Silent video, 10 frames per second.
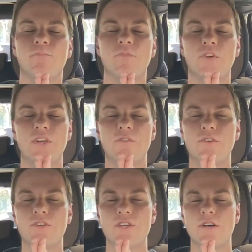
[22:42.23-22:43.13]
Forgive
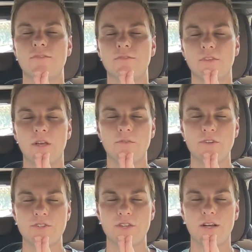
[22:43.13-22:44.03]
yourself, love
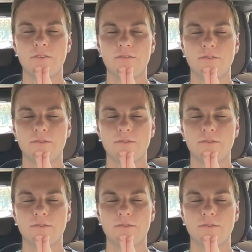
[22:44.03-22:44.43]
yourself,